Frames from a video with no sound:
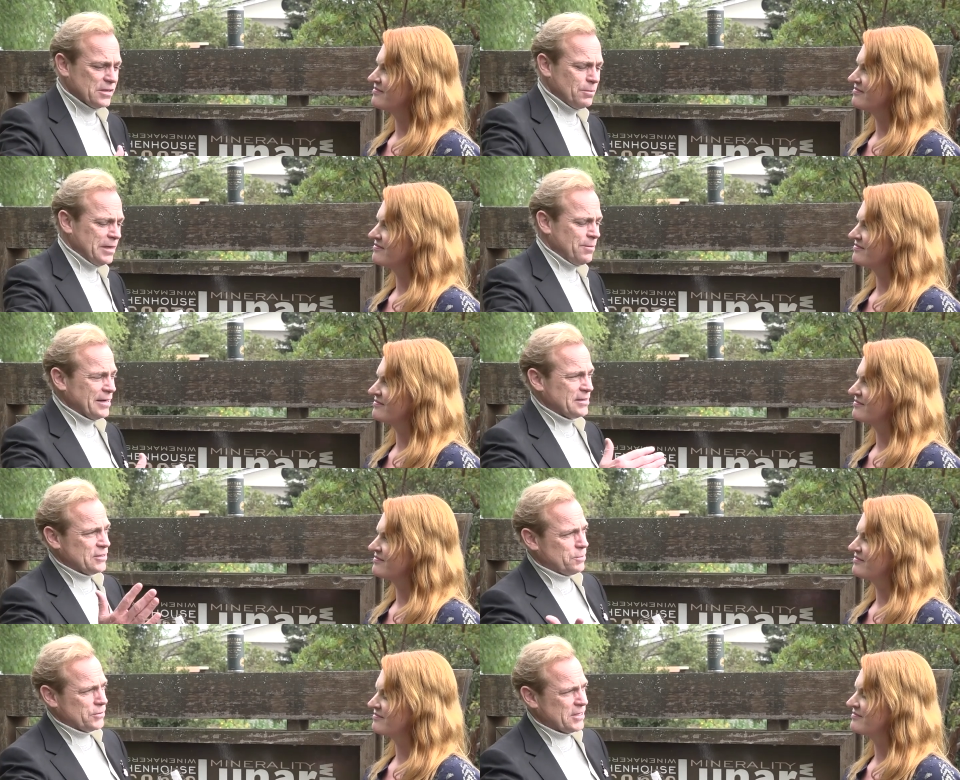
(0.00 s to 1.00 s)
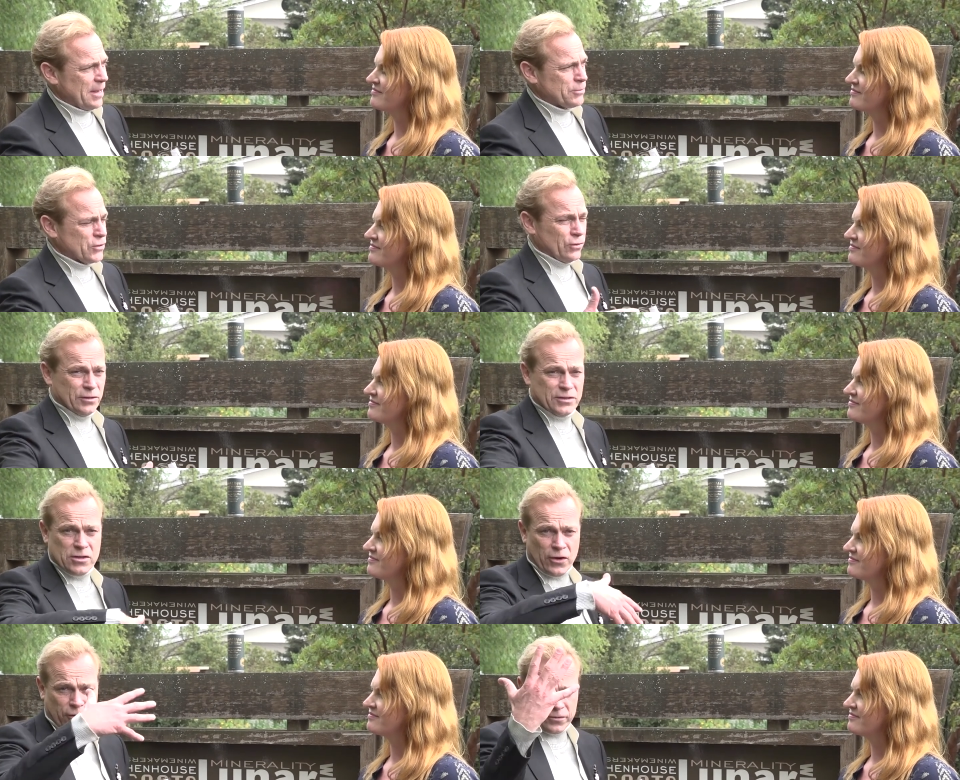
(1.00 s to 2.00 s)
Speaker 1: it minimize its perception or
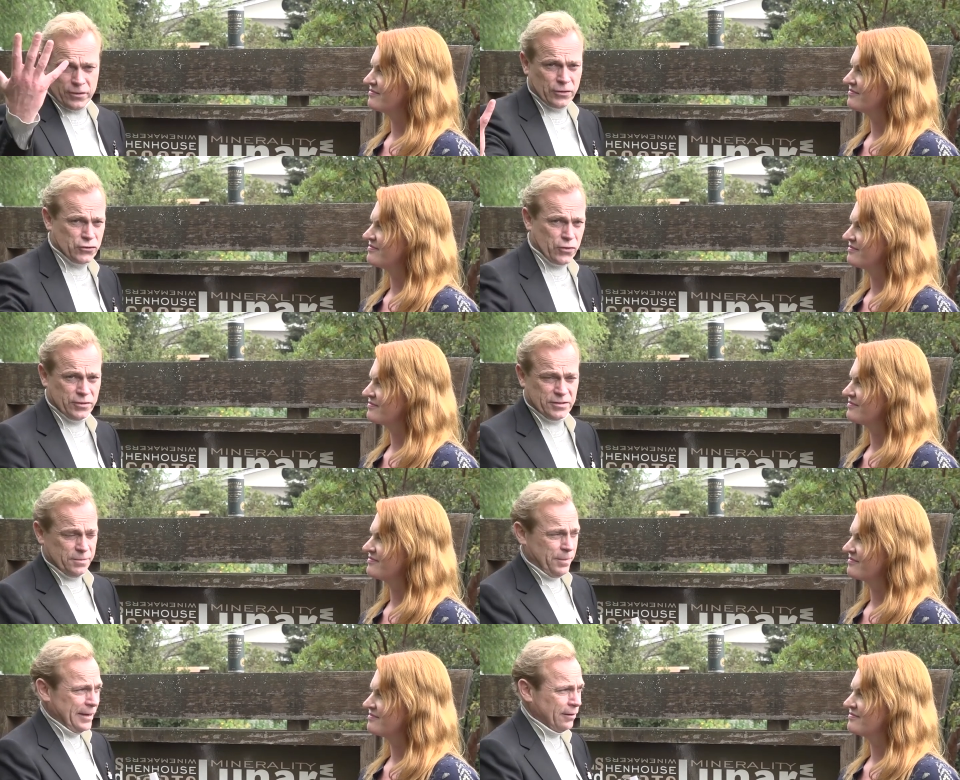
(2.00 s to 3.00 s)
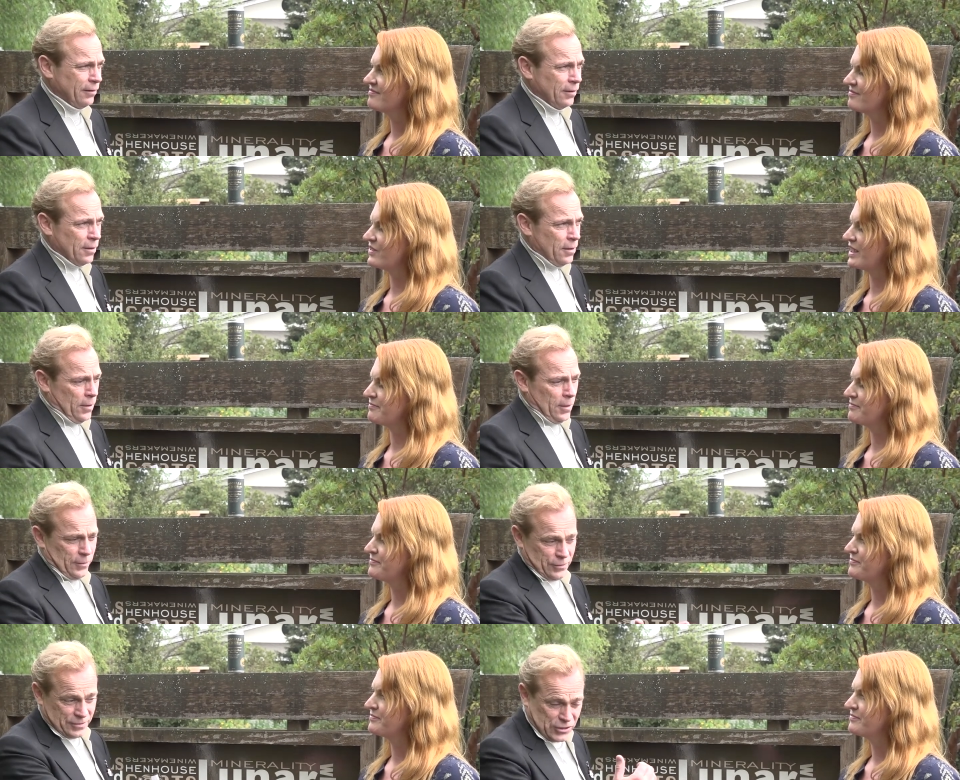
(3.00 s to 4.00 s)
its luxurious appeal?
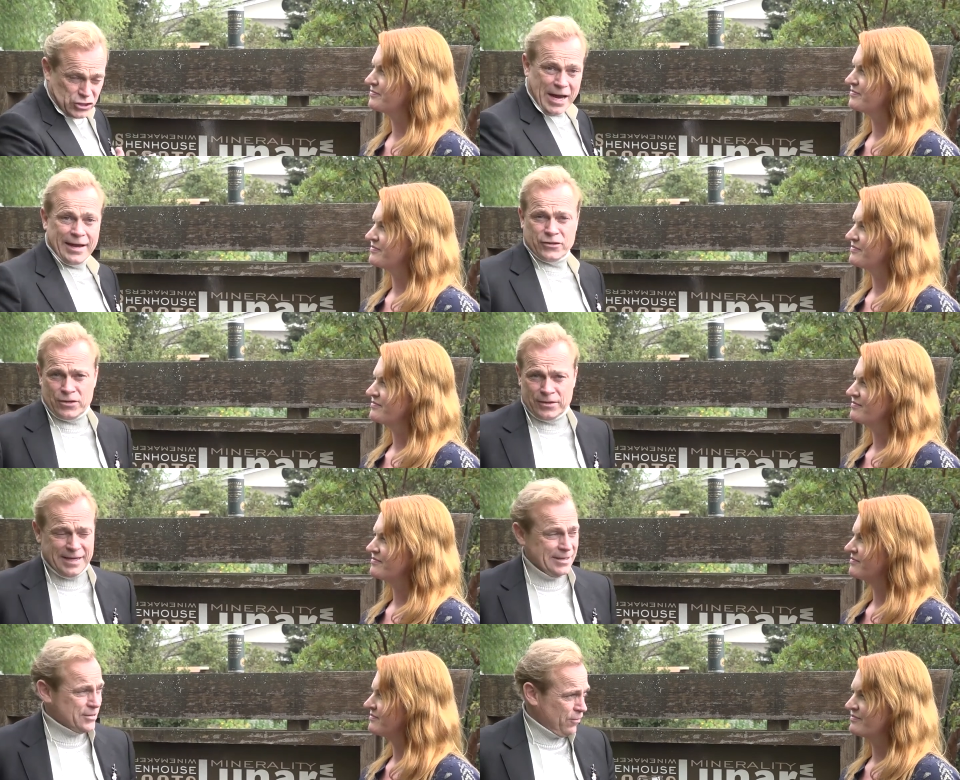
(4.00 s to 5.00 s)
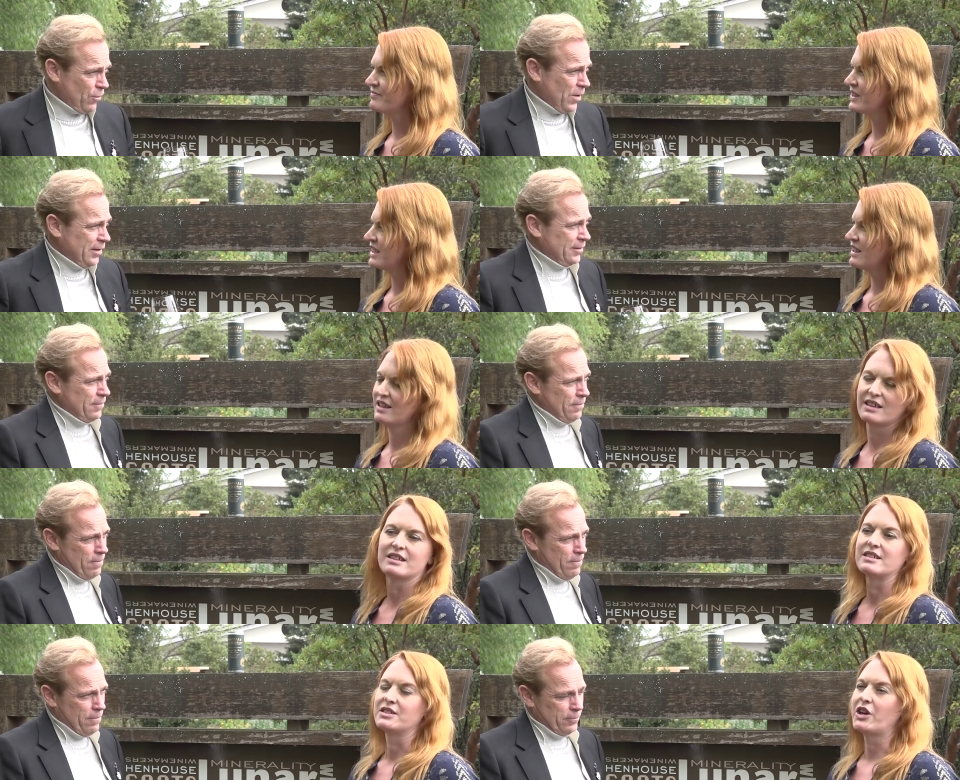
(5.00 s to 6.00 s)
Does it change the taste of the wine?
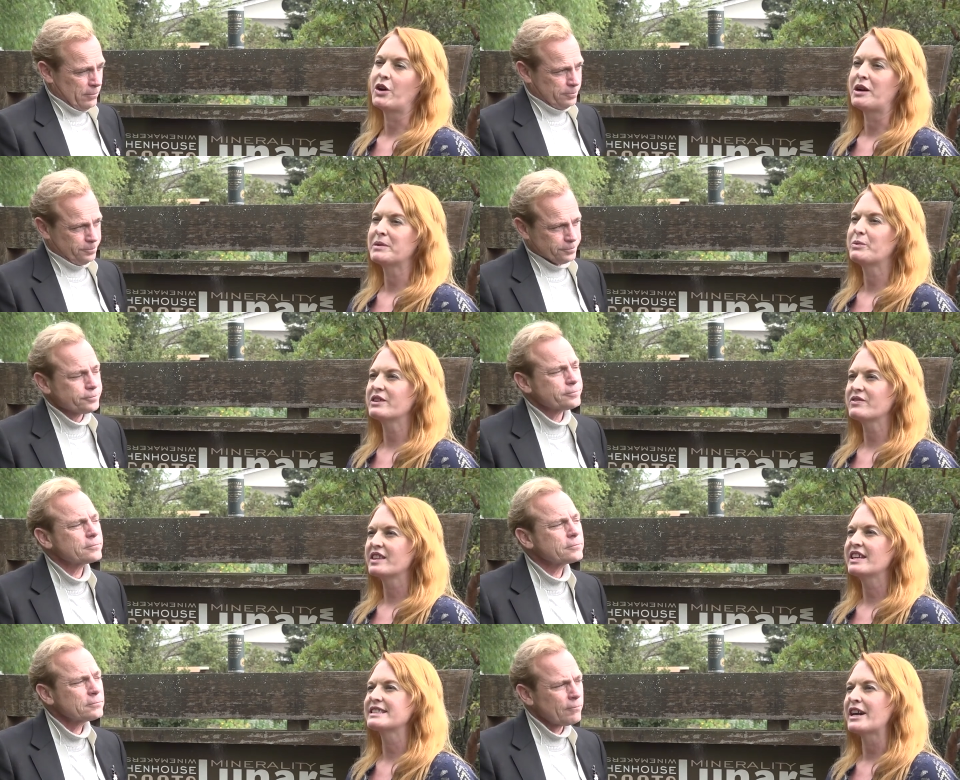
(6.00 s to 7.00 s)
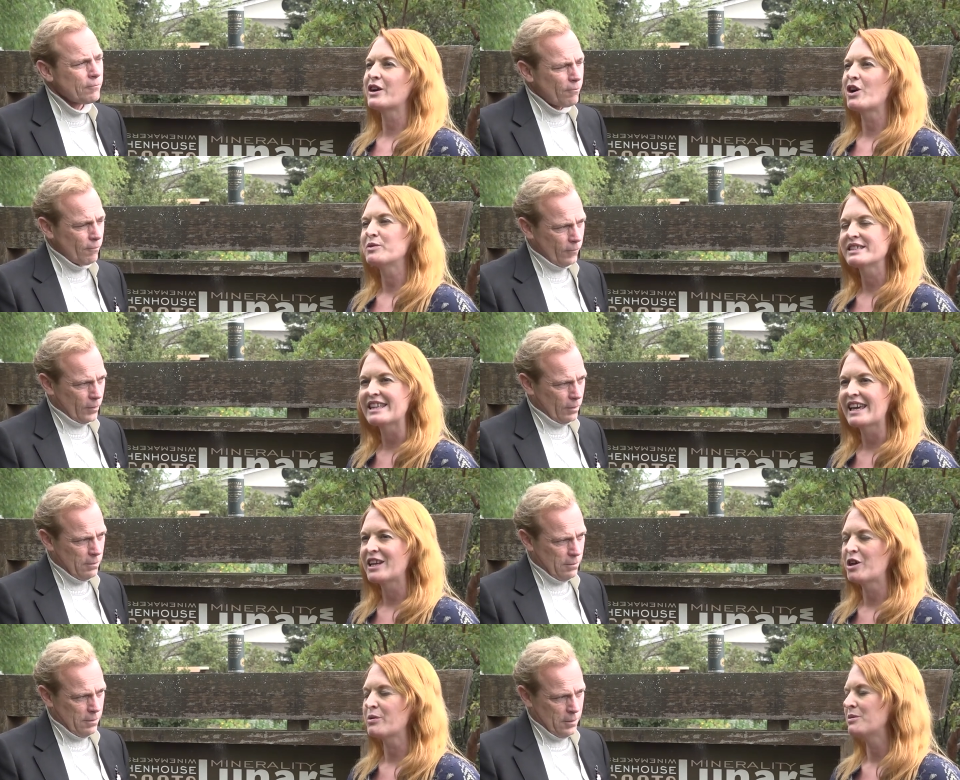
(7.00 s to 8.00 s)
Speaker 2: No, I mean, one of the things I always
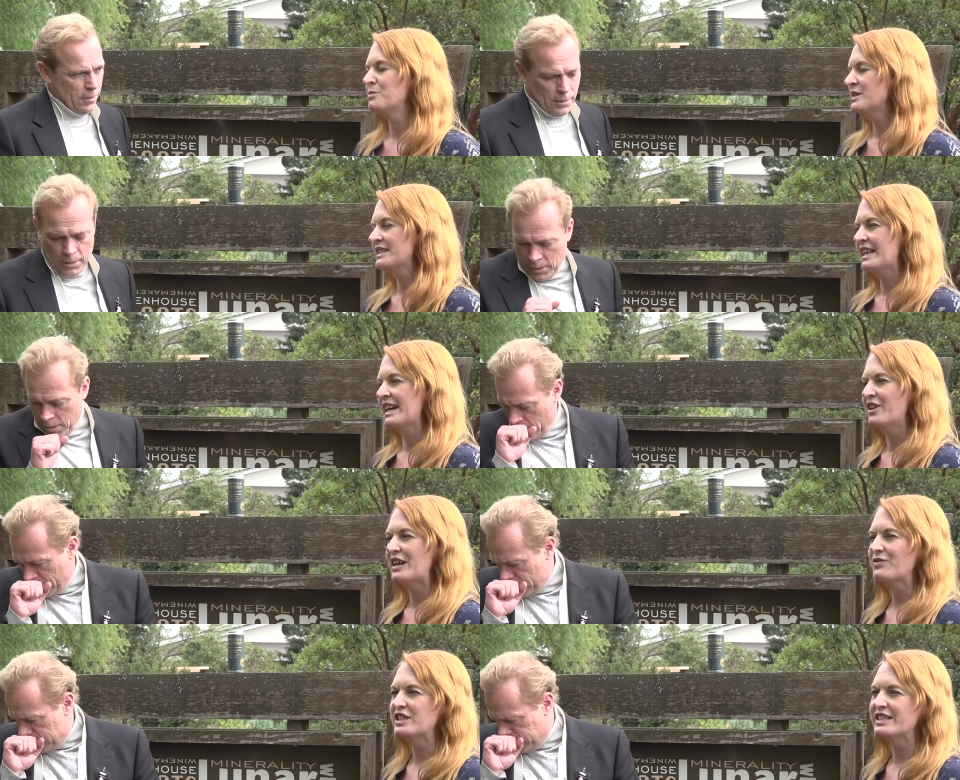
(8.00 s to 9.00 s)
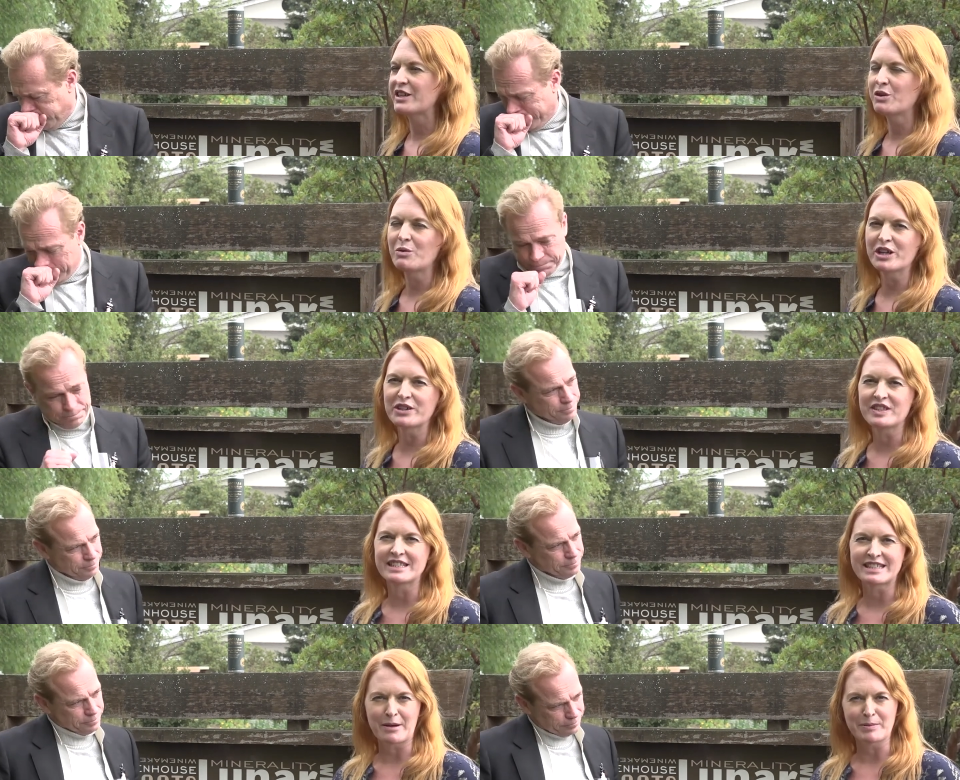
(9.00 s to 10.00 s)
say, and I'll probably say on every single one of
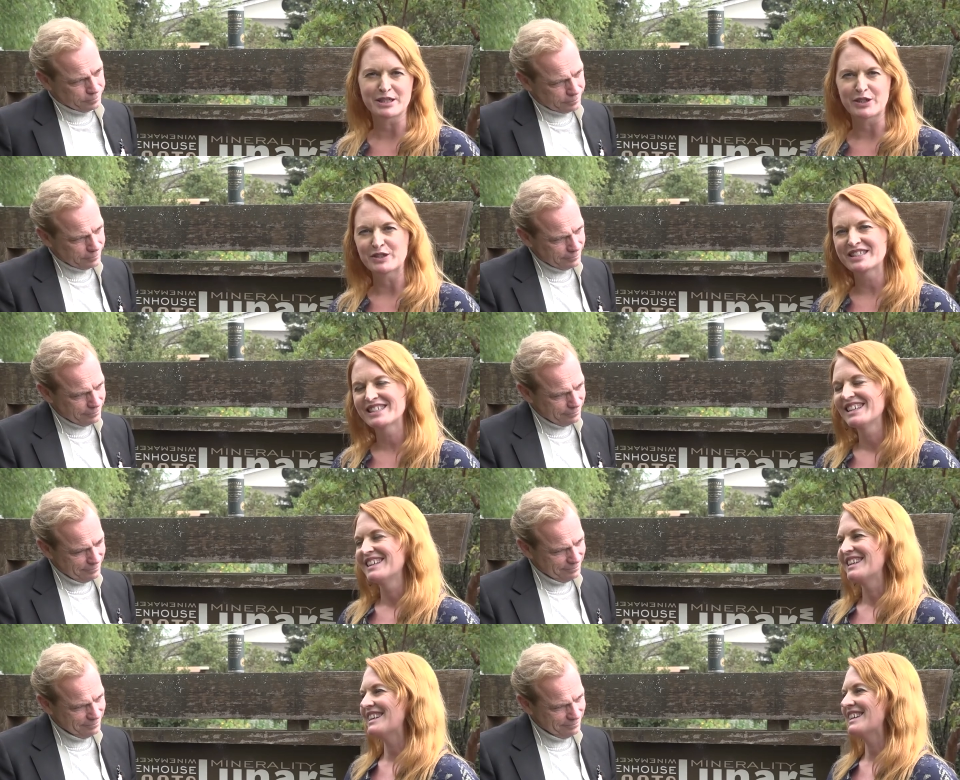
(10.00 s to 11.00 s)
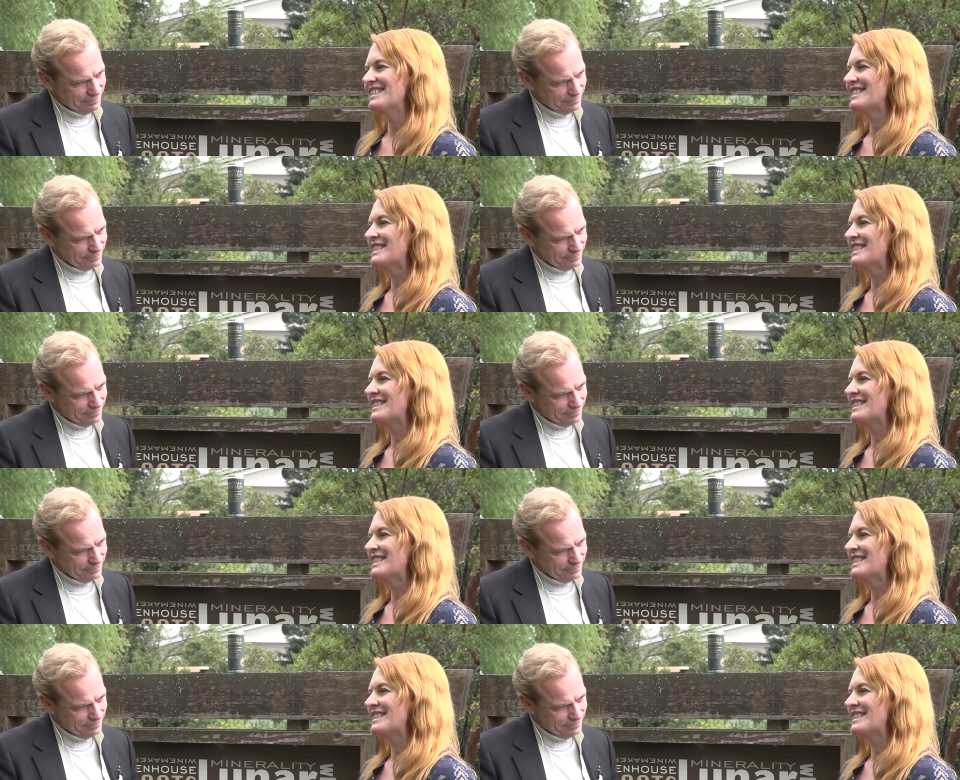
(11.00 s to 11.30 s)
these episodes, is